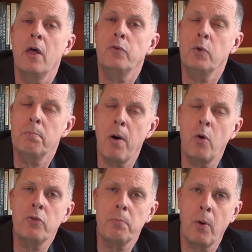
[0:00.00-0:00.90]
Through
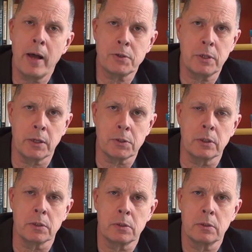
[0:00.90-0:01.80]
both
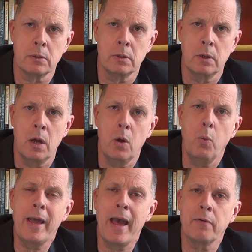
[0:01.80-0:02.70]
processes,
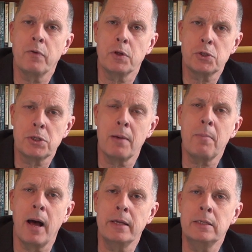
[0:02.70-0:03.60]
we have
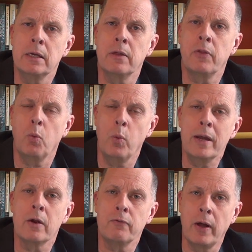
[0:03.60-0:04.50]
some idea that
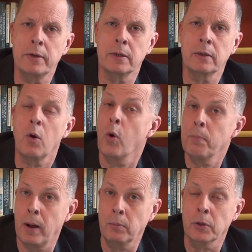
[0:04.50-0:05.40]
we are funding or
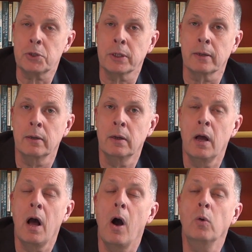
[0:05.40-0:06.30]
publishing
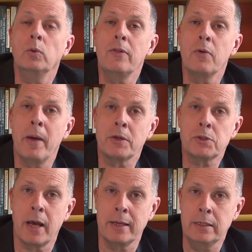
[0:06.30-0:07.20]
only the
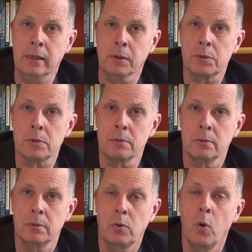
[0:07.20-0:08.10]
best ideas,
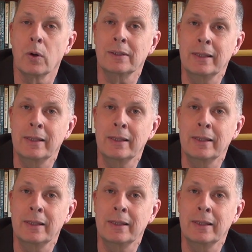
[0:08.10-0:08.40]
or at